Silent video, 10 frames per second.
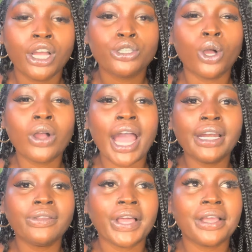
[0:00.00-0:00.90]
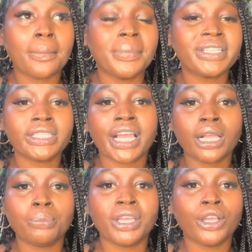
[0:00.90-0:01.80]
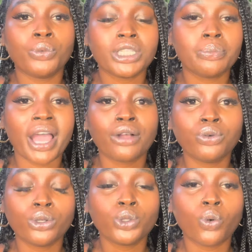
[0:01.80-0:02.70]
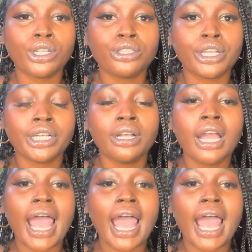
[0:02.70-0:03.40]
Don't kind of like mistake being respectful towards her